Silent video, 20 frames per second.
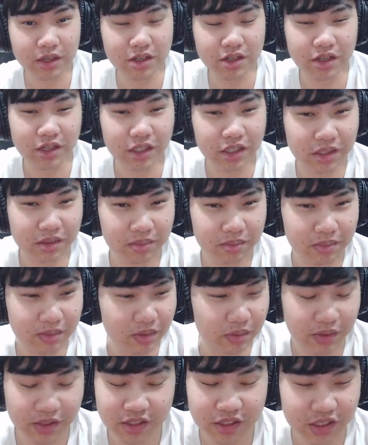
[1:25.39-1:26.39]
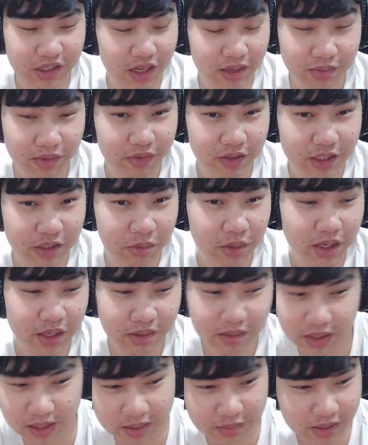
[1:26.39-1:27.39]
It's just, we're just done with phase
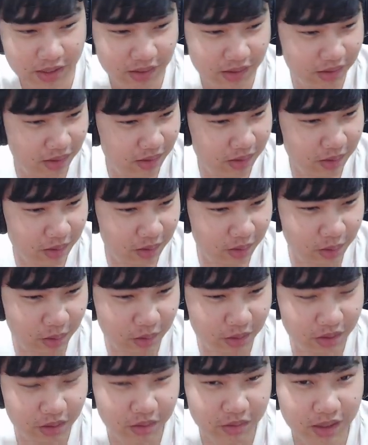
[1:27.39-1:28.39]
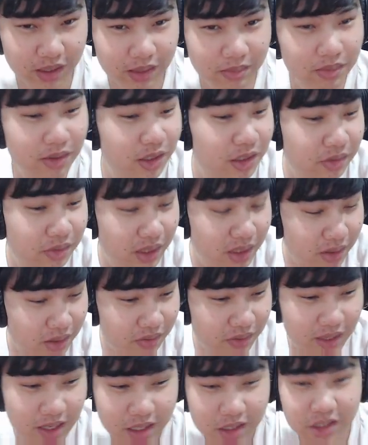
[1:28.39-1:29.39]
1. I mean, holy crap, it's
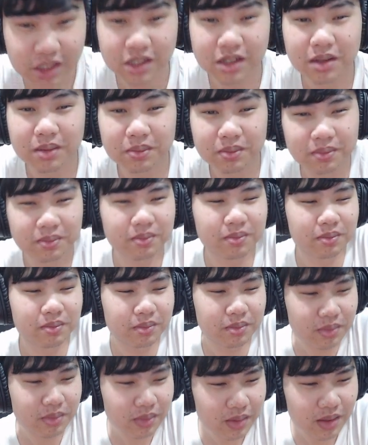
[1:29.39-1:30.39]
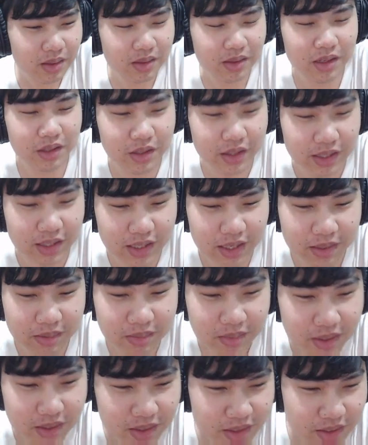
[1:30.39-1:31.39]
very fast. And look at
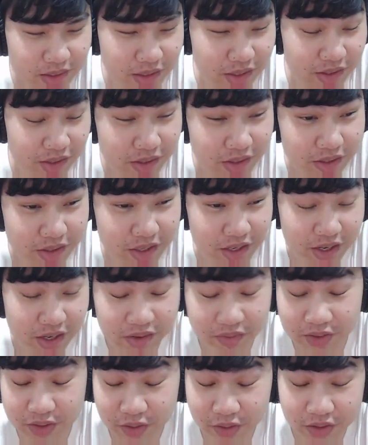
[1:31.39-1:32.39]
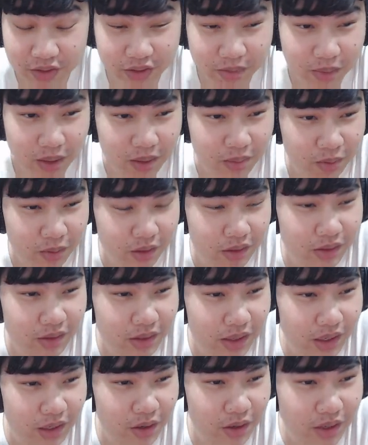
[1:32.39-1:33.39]
that. It didn't even go into
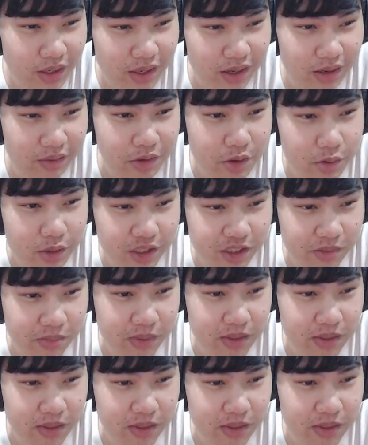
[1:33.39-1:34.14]
popcorn. And look at everyone's